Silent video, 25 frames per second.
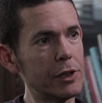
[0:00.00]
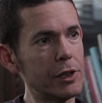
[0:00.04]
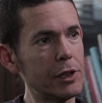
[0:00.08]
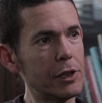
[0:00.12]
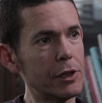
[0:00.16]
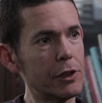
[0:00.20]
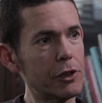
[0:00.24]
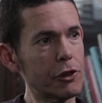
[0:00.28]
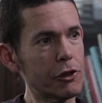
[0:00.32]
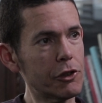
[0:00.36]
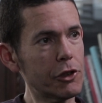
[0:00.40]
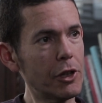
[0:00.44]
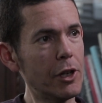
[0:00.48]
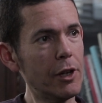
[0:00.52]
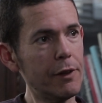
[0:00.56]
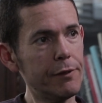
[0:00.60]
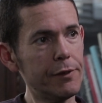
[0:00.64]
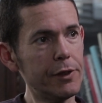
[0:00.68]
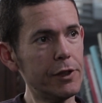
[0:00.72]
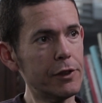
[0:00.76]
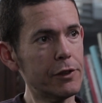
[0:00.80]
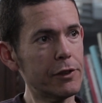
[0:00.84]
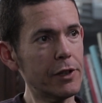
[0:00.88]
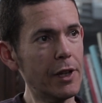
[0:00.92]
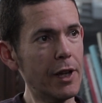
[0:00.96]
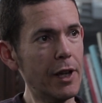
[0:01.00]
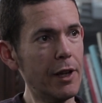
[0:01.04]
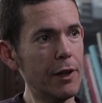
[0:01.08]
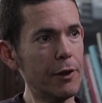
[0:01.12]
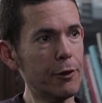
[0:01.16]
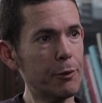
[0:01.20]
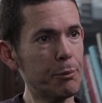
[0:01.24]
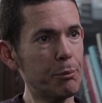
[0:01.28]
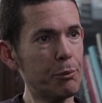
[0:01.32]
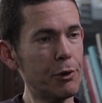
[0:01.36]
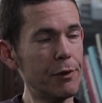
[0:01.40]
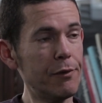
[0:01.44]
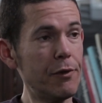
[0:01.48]
the, the surface
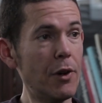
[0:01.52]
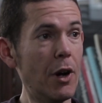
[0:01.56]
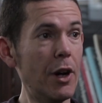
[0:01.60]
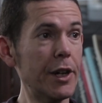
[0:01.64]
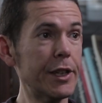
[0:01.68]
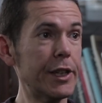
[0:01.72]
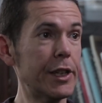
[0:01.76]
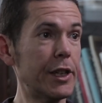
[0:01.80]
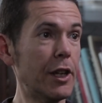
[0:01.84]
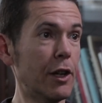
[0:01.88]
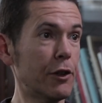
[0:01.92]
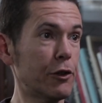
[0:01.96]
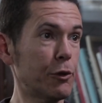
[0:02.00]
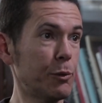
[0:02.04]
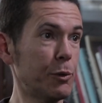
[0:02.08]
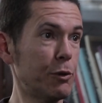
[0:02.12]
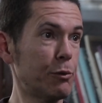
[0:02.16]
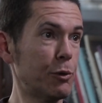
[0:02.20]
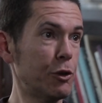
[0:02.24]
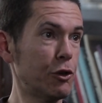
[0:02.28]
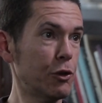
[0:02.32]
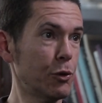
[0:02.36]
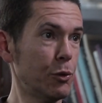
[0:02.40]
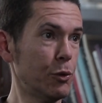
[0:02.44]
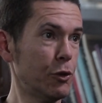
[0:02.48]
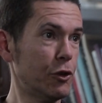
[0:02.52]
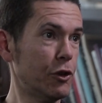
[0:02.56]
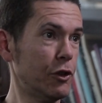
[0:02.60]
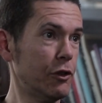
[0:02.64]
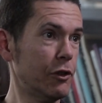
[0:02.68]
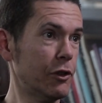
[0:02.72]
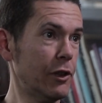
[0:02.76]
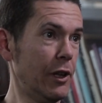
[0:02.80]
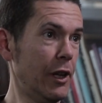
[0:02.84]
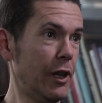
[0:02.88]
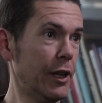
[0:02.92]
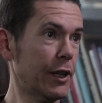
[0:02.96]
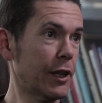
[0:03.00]
has provided us with
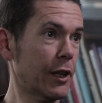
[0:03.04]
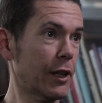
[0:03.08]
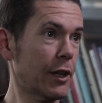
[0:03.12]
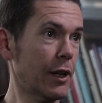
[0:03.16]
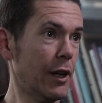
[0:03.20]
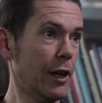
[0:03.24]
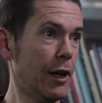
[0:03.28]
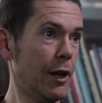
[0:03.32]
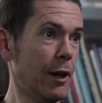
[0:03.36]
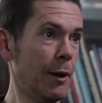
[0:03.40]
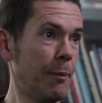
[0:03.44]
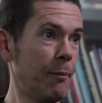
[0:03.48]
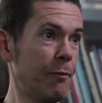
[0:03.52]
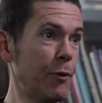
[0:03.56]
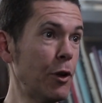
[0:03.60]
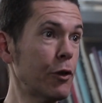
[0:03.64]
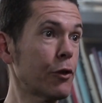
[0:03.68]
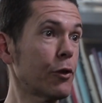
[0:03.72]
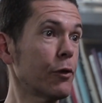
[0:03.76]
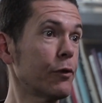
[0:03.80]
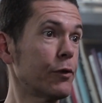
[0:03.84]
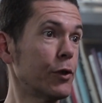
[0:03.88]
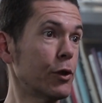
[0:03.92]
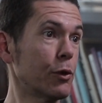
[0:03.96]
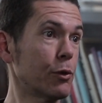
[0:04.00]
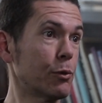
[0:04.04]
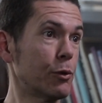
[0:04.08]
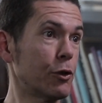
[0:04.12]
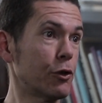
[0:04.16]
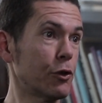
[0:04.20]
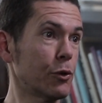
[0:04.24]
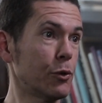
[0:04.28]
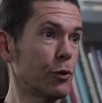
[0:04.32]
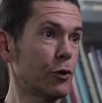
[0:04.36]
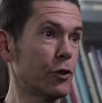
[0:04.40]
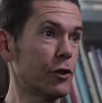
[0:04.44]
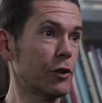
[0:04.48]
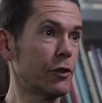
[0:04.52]
resources like um, fossil fuel
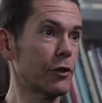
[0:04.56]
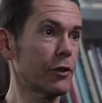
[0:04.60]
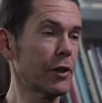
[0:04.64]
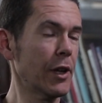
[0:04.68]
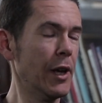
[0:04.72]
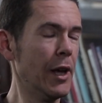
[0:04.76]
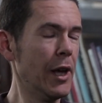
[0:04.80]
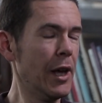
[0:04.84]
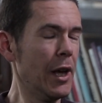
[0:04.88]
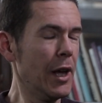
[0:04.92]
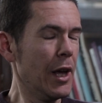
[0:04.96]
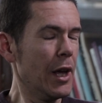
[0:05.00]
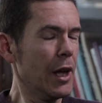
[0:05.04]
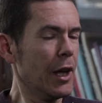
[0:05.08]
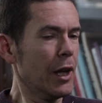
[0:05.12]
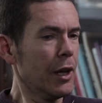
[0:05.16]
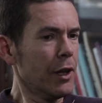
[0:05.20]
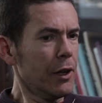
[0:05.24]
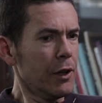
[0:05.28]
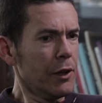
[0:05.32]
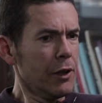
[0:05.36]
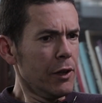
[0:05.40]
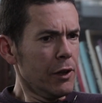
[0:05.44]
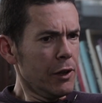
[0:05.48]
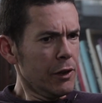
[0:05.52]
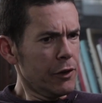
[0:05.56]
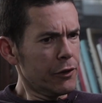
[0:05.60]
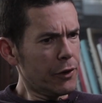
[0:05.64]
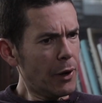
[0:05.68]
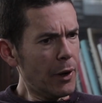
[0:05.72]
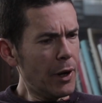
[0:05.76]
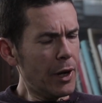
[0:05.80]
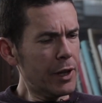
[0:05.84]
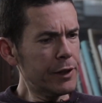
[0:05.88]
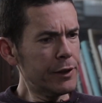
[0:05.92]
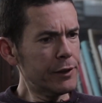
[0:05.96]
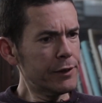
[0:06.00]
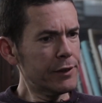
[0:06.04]
resources. So
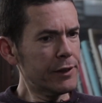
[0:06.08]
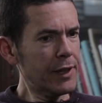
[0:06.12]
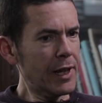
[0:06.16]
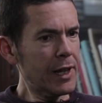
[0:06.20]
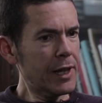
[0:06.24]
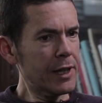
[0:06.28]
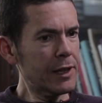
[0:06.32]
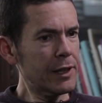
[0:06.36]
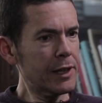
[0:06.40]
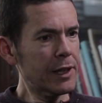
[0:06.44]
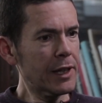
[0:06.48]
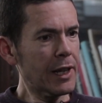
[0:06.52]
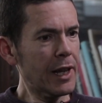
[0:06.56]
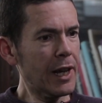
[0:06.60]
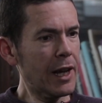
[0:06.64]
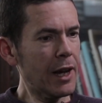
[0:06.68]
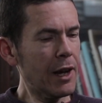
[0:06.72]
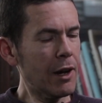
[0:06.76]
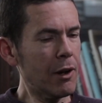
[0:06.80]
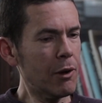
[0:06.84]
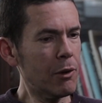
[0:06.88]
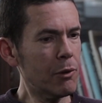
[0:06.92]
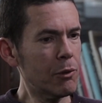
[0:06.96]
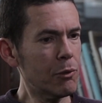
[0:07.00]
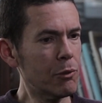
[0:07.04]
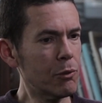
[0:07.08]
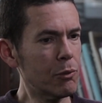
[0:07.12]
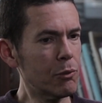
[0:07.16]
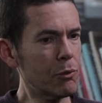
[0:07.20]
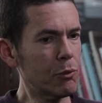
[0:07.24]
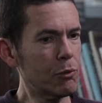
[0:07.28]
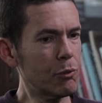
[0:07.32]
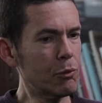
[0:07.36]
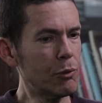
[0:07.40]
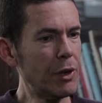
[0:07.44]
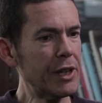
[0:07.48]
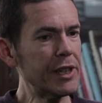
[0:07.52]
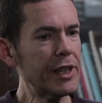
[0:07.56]
understanding how
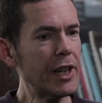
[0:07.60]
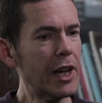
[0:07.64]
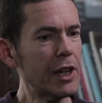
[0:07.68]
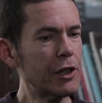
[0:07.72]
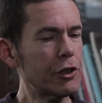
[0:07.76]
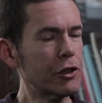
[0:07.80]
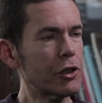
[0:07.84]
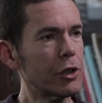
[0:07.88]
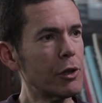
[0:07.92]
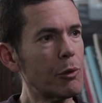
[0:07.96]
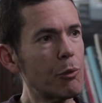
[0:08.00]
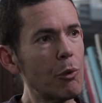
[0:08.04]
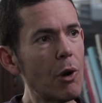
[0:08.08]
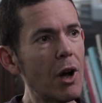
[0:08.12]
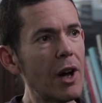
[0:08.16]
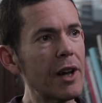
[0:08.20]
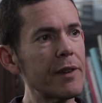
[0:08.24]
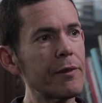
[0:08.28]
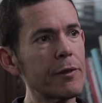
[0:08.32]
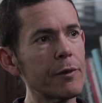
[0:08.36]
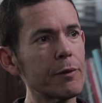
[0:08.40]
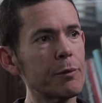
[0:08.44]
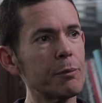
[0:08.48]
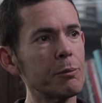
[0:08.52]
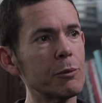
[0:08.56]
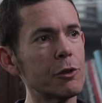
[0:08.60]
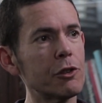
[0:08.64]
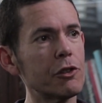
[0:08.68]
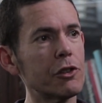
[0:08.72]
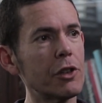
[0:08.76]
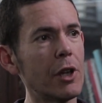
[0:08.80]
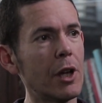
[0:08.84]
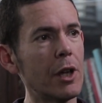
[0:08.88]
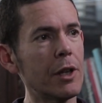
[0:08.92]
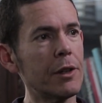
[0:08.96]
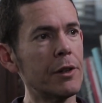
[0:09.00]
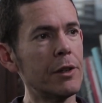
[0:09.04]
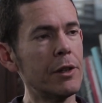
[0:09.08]
radiation arriving from the
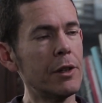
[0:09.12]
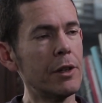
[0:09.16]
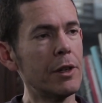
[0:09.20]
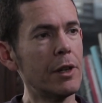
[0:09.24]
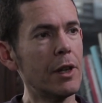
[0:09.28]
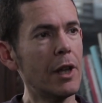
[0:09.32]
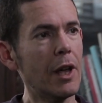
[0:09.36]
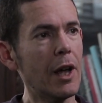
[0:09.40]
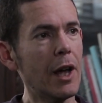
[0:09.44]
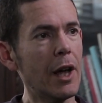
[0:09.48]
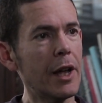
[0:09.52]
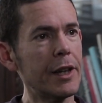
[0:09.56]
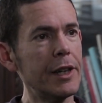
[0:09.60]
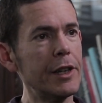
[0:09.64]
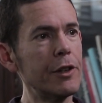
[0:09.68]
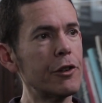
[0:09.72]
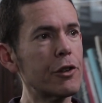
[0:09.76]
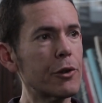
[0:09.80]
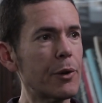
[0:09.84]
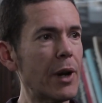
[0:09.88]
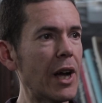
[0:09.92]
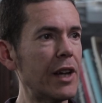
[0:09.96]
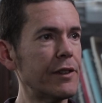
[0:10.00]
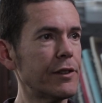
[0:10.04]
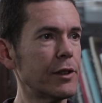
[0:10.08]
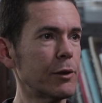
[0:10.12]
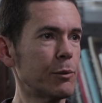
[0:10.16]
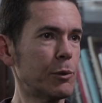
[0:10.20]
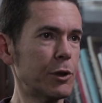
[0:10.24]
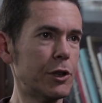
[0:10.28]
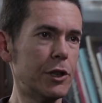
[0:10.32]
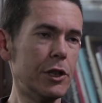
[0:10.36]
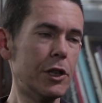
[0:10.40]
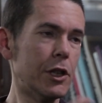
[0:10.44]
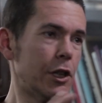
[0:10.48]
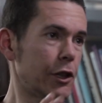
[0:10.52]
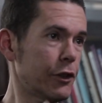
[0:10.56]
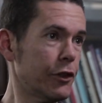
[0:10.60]
sun and interacting with
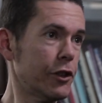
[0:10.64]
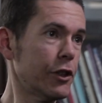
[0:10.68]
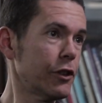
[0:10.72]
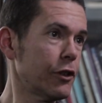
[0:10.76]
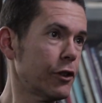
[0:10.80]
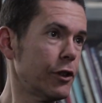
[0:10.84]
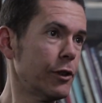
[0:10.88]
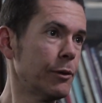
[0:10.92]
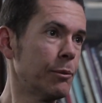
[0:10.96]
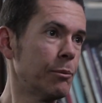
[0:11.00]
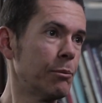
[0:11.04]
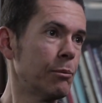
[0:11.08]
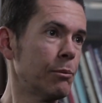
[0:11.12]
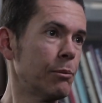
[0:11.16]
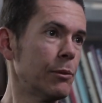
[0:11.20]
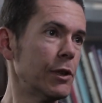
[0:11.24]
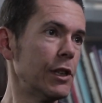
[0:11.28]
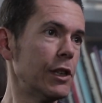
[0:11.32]
the Earth system